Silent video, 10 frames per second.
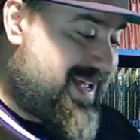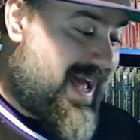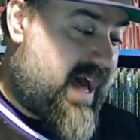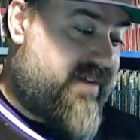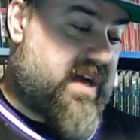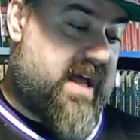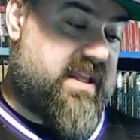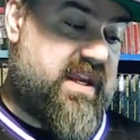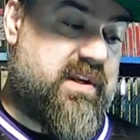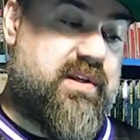I've got
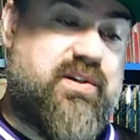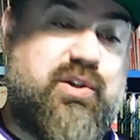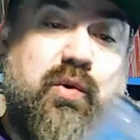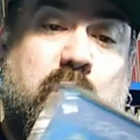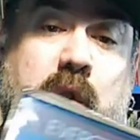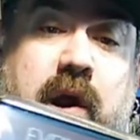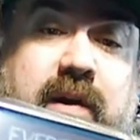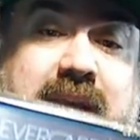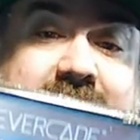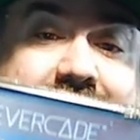the Dual
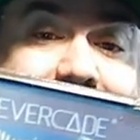Arcade